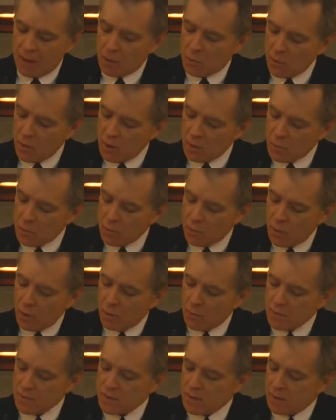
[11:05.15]
Greg
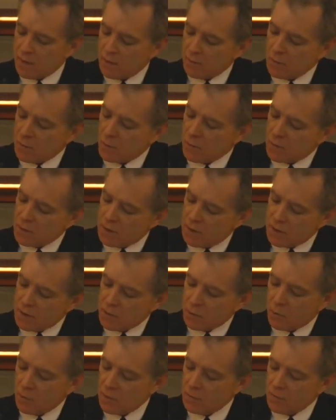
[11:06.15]
proposed that everyone needs
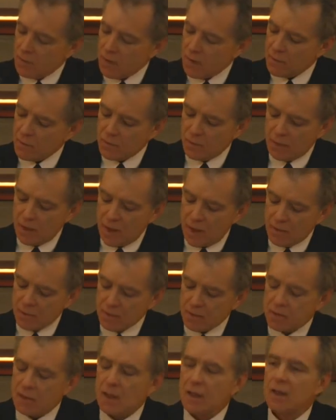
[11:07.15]
25 good
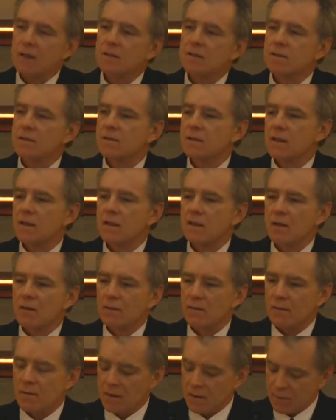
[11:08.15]
laughs a day to stay
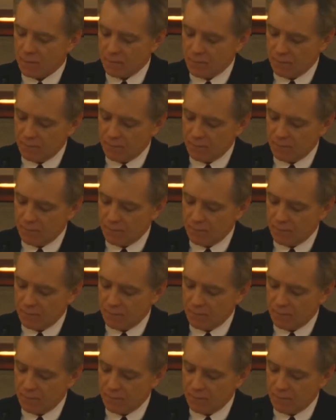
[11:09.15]
healthy,